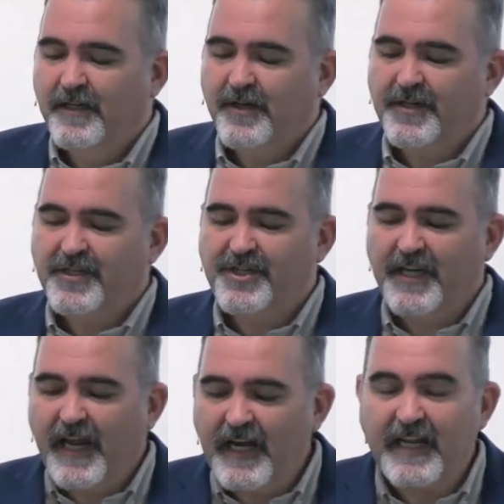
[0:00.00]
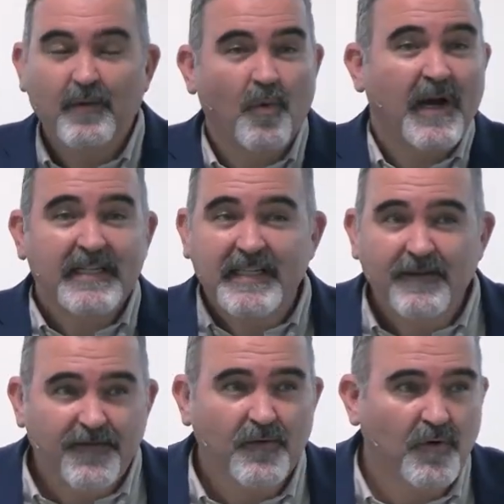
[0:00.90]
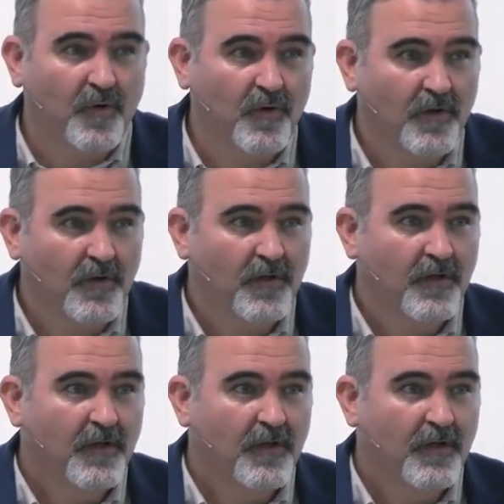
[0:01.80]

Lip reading: Christianity once and for all,